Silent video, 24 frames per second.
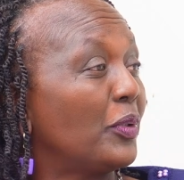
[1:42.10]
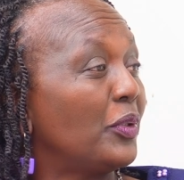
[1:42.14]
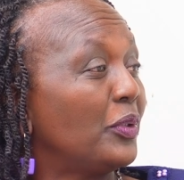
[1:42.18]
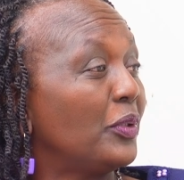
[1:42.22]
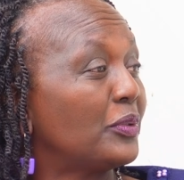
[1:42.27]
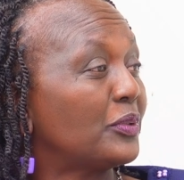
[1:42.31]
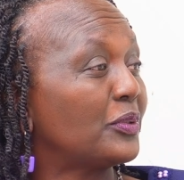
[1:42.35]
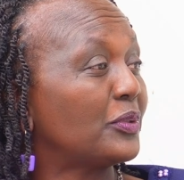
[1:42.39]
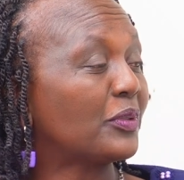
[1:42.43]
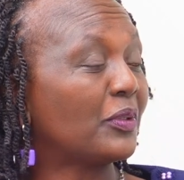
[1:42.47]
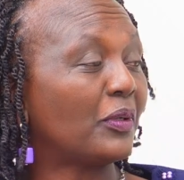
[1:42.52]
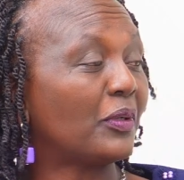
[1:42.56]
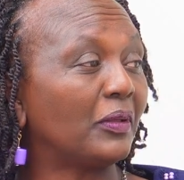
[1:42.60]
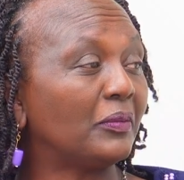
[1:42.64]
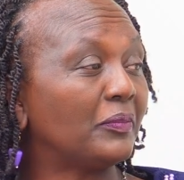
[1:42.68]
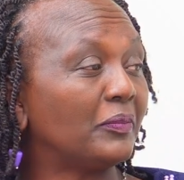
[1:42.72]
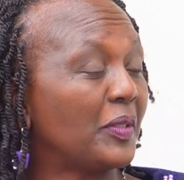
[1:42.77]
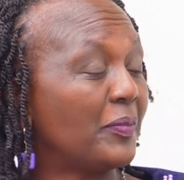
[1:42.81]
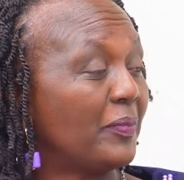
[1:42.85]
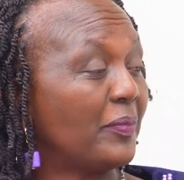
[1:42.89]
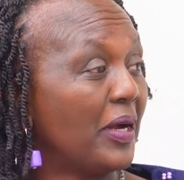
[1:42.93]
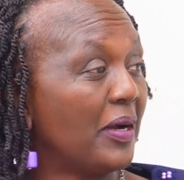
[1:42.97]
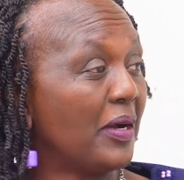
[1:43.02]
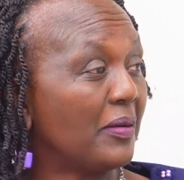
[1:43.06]
used to call me
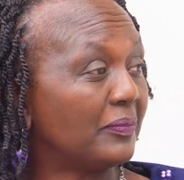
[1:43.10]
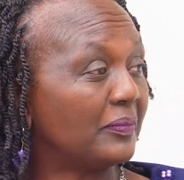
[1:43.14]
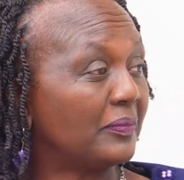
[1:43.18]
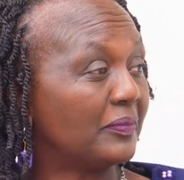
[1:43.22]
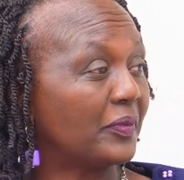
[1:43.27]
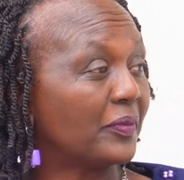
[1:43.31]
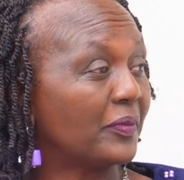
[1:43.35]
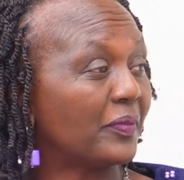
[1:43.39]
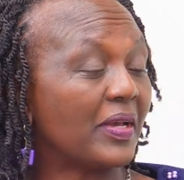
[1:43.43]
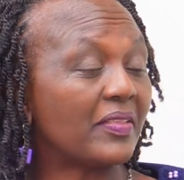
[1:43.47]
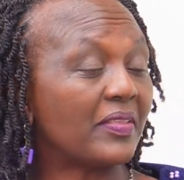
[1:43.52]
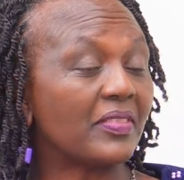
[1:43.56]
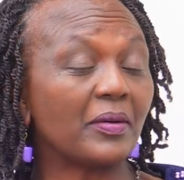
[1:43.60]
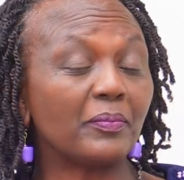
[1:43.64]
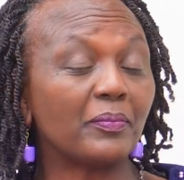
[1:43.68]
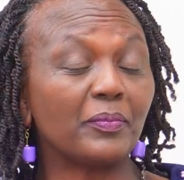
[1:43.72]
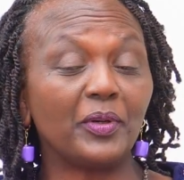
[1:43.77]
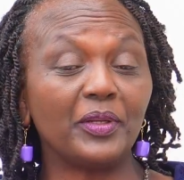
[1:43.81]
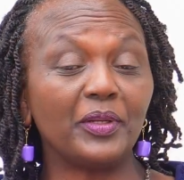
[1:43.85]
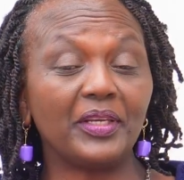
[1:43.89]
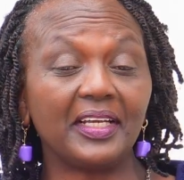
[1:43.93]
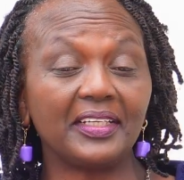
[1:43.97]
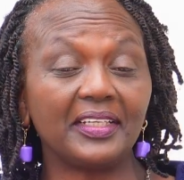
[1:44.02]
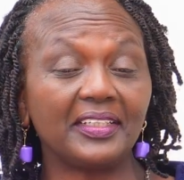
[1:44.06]
mom, whether
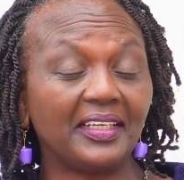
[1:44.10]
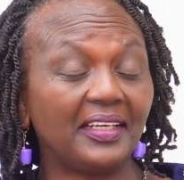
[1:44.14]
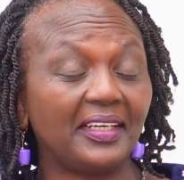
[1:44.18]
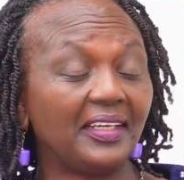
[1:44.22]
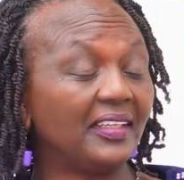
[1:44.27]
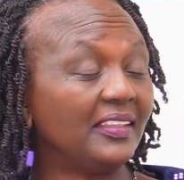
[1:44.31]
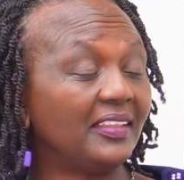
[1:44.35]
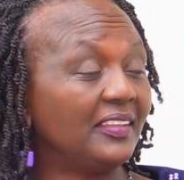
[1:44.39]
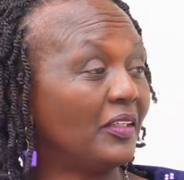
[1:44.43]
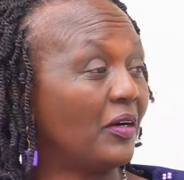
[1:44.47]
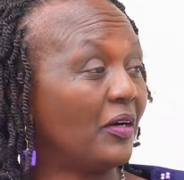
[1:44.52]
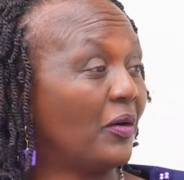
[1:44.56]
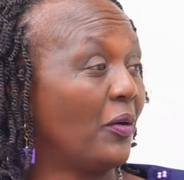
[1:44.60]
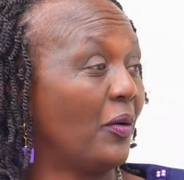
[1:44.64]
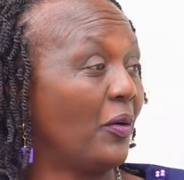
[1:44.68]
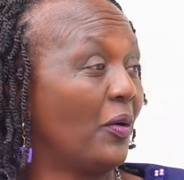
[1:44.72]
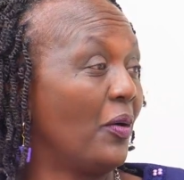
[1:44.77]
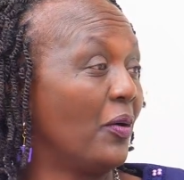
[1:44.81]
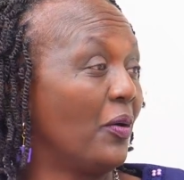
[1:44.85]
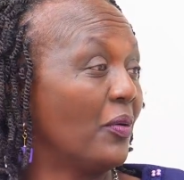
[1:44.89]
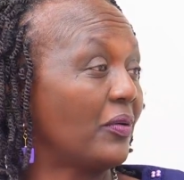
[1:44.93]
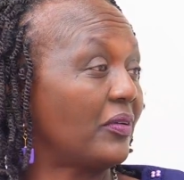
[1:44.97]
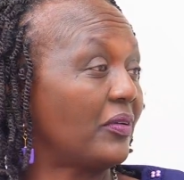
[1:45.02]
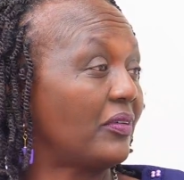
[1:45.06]
born again
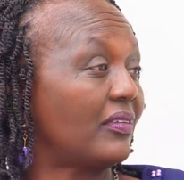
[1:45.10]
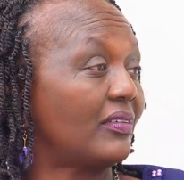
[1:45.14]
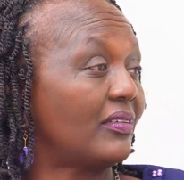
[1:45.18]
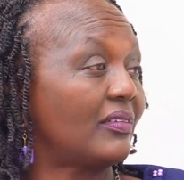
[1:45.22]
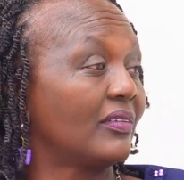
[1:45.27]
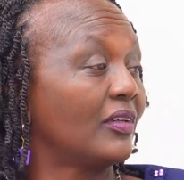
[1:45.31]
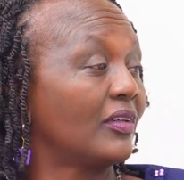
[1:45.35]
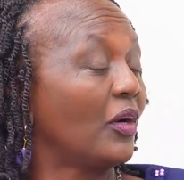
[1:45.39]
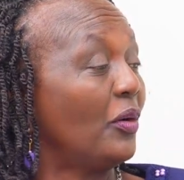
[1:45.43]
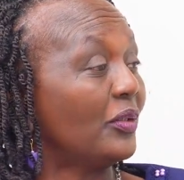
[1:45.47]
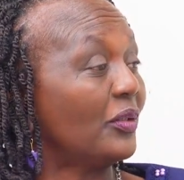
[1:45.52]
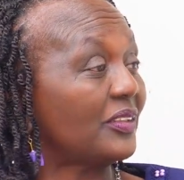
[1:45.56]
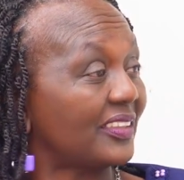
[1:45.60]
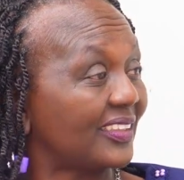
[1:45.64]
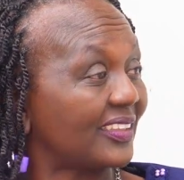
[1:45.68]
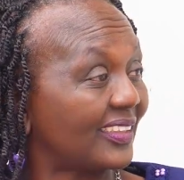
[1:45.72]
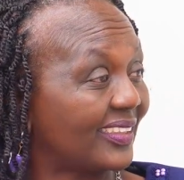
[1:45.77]
or not.